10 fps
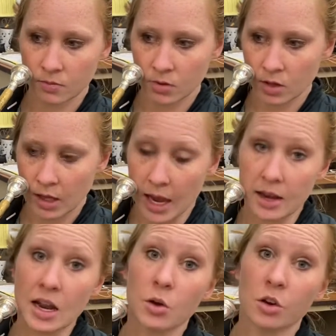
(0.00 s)
Okay,
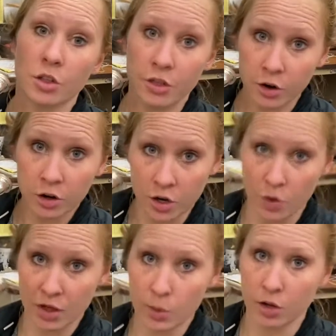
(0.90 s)
now your third note
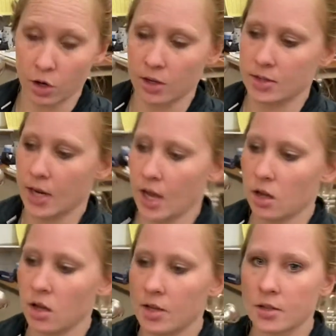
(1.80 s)
that we're learning today
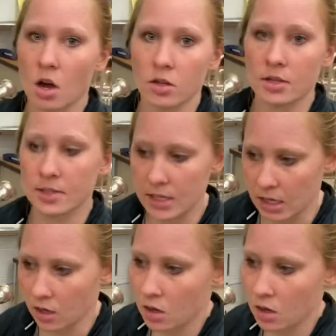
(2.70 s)
is called a D.